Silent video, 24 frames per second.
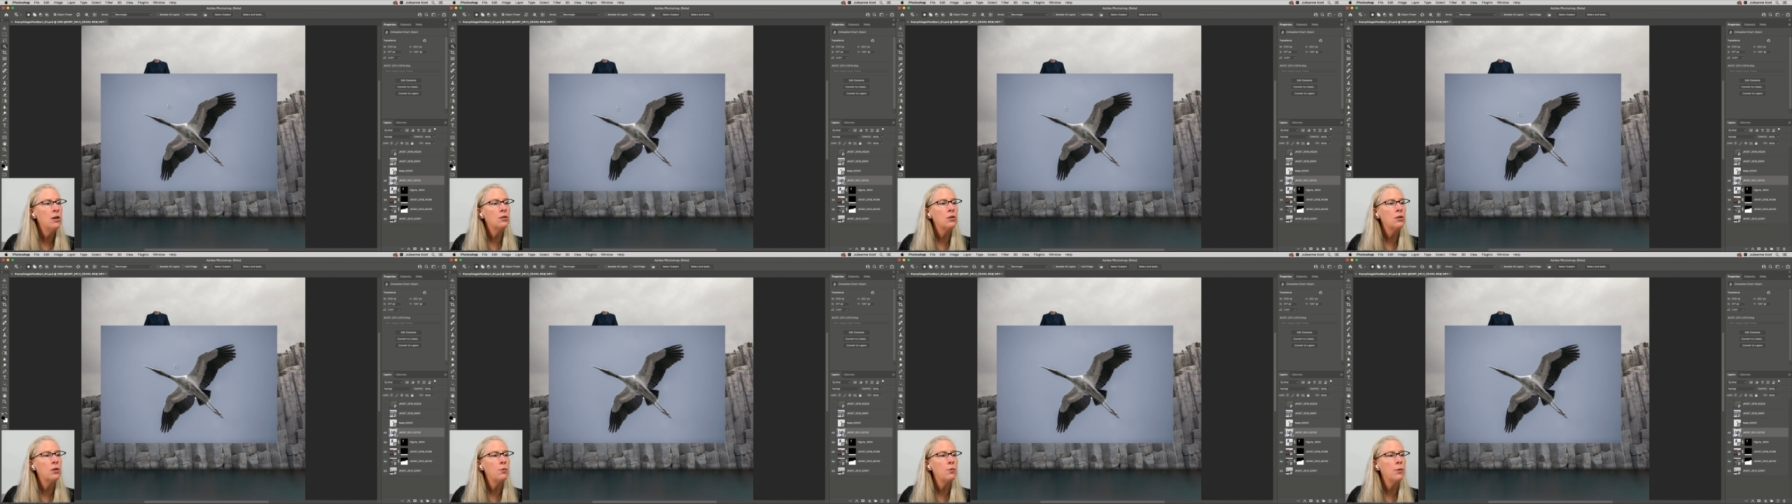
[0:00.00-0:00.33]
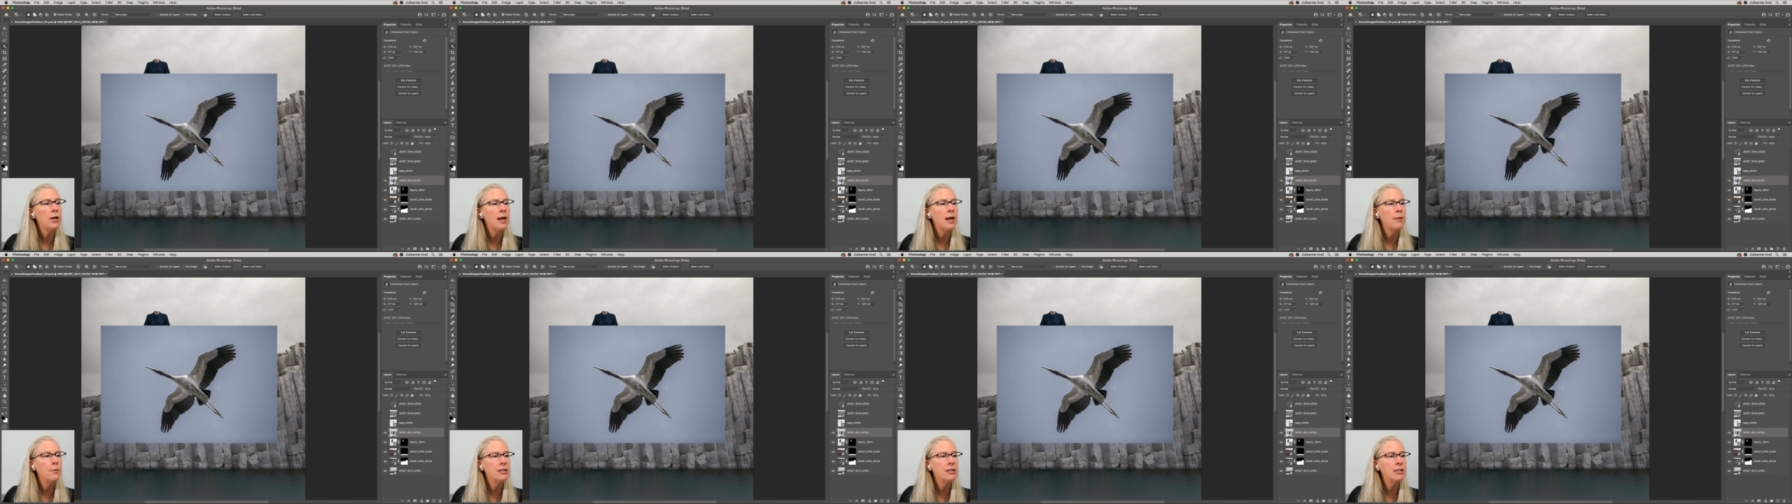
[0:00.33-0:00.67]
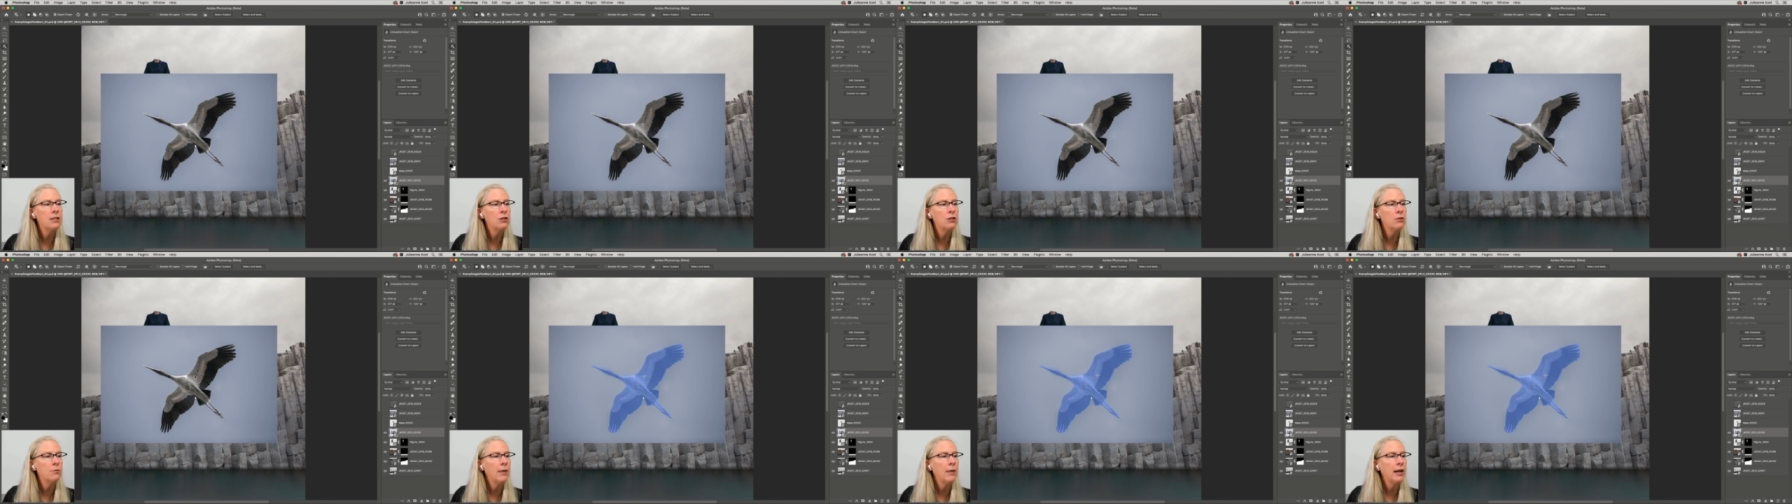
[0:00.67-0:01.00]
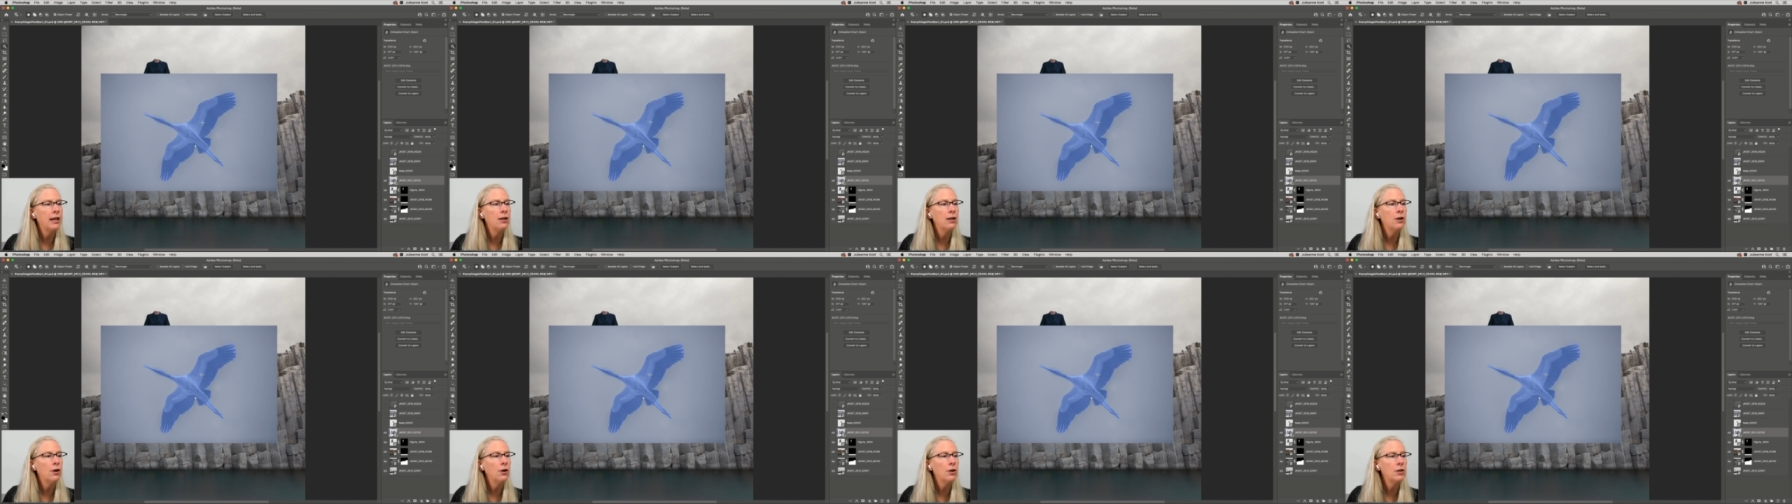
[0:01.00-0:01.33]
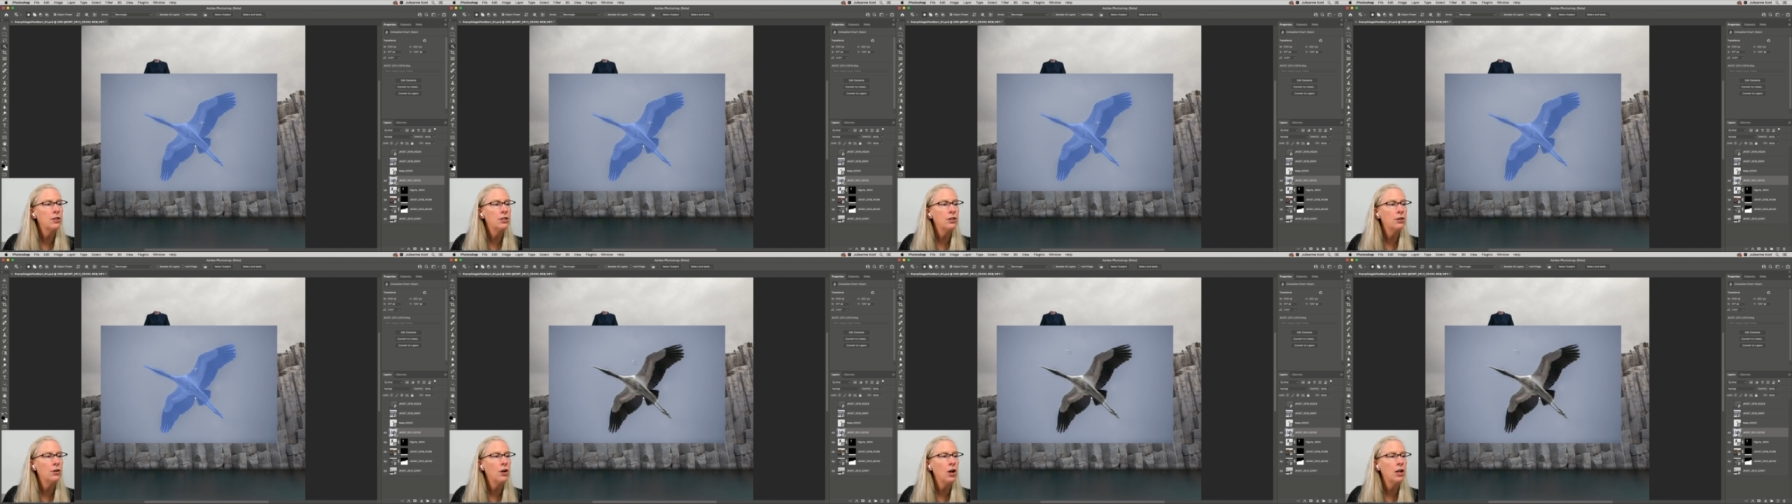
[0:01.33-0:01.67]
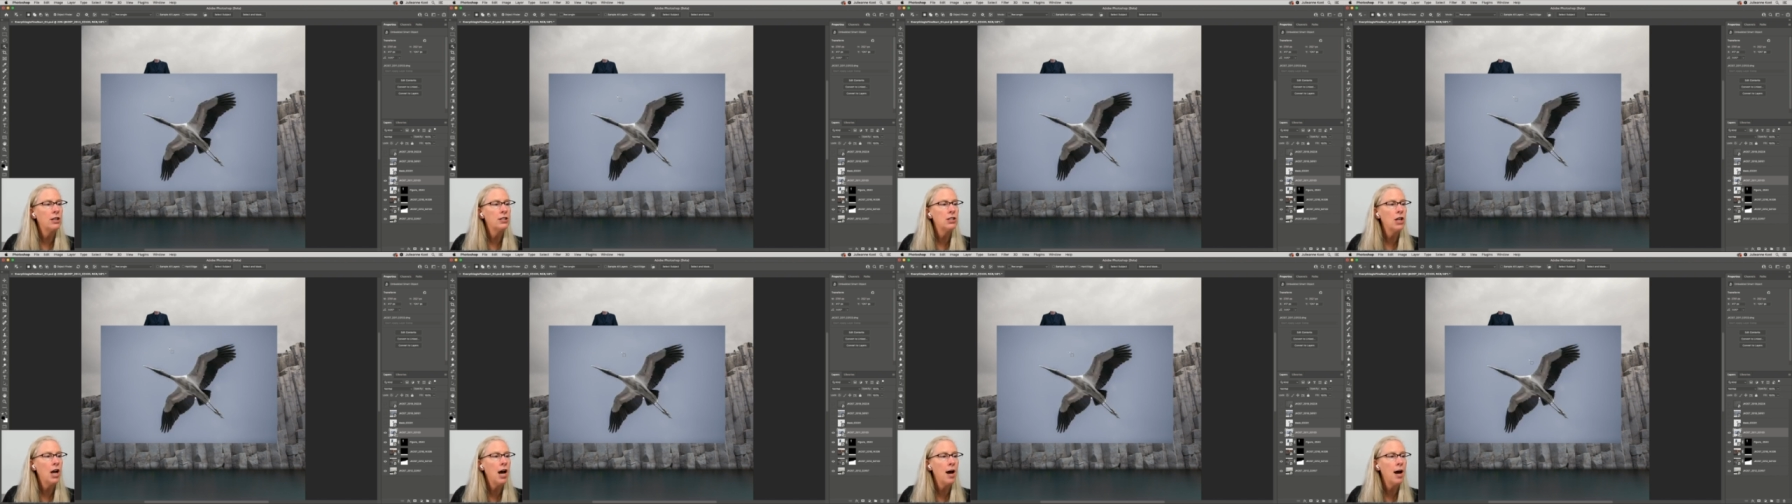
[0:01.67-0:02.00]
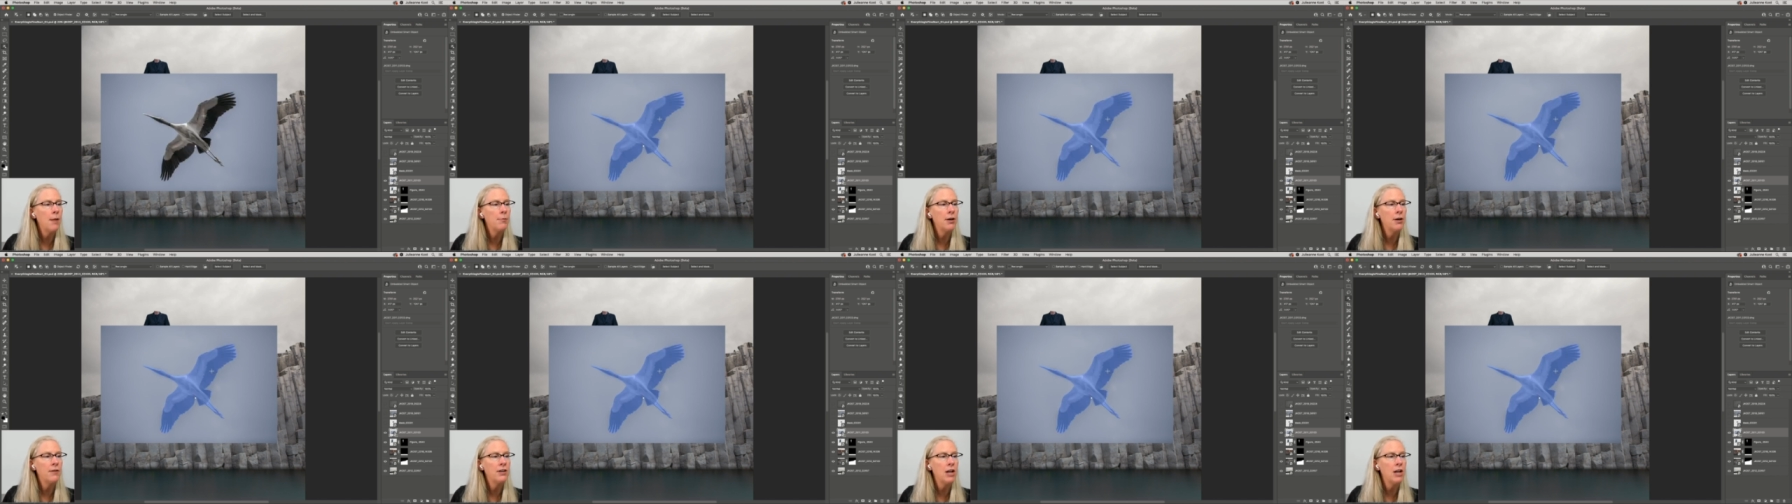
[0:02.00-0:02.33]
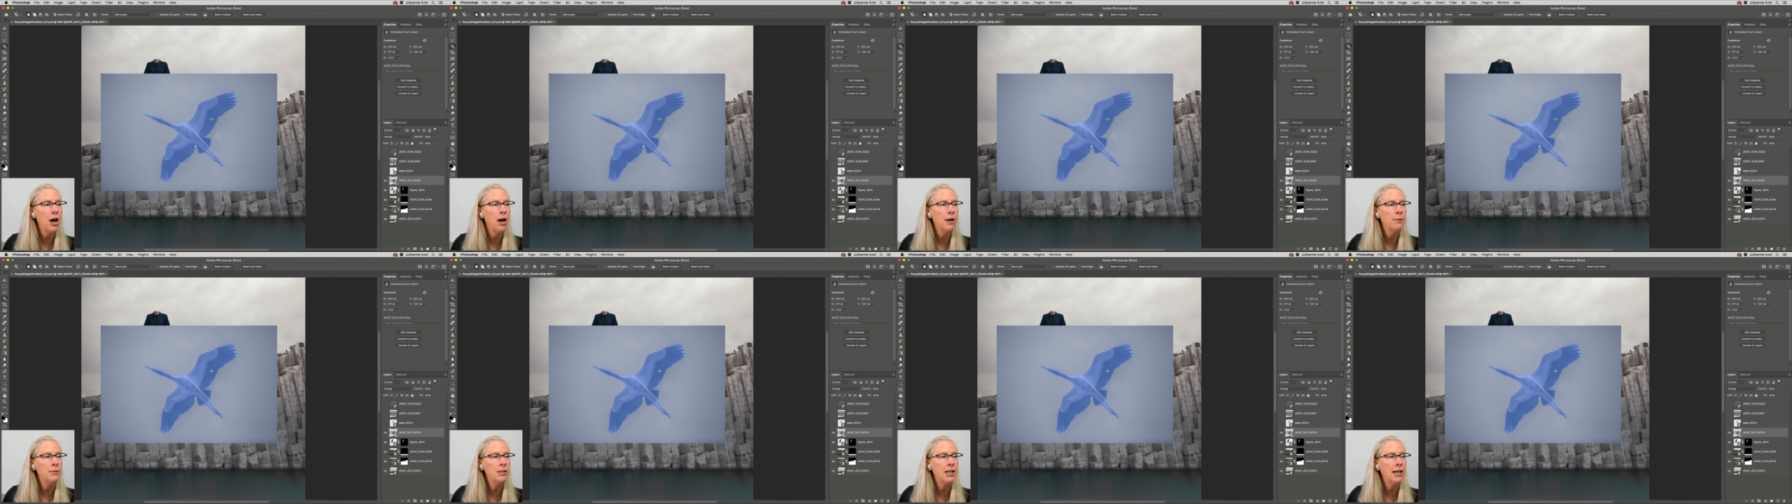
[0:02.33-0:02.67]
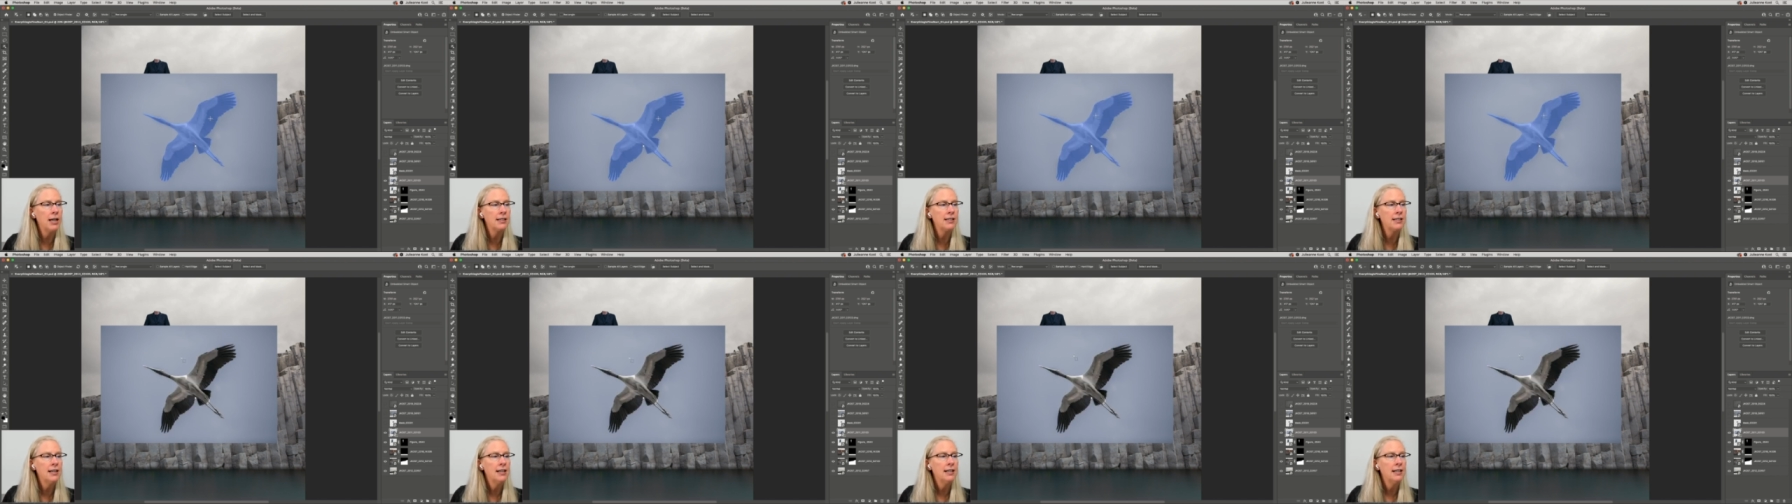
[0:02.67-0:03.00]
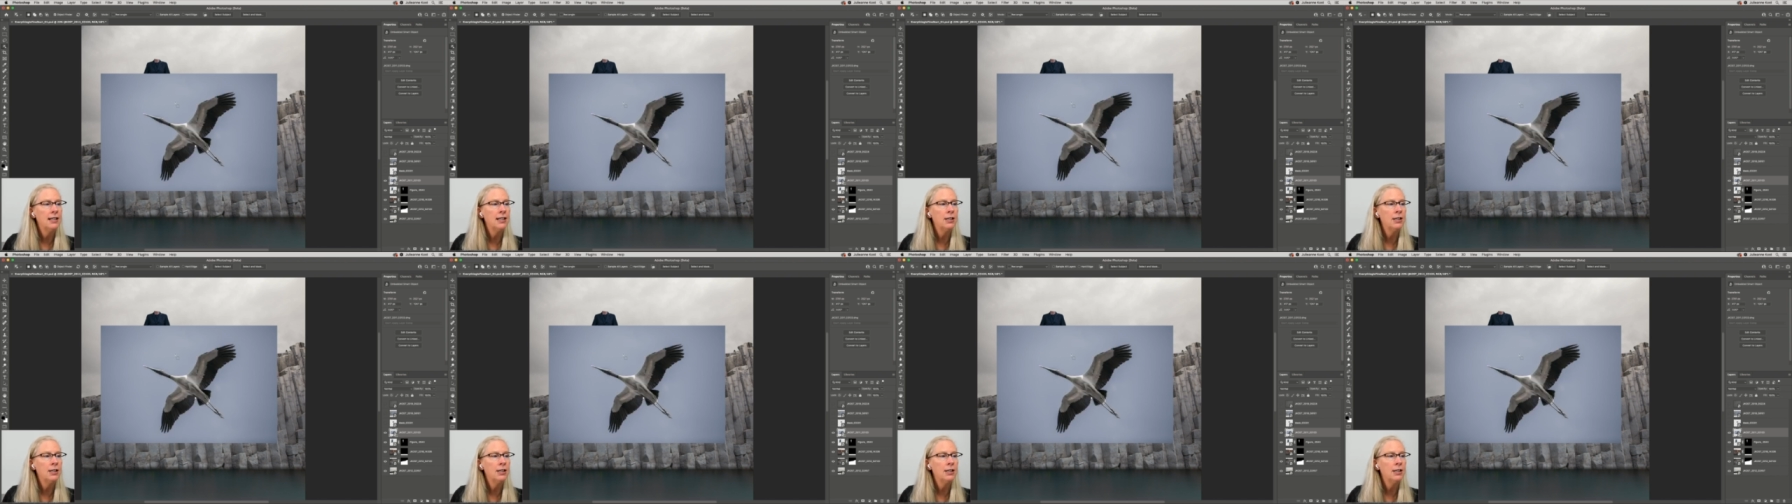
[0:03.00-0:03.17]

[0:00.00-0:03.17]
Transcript: so that when I position my cursor on top of an object,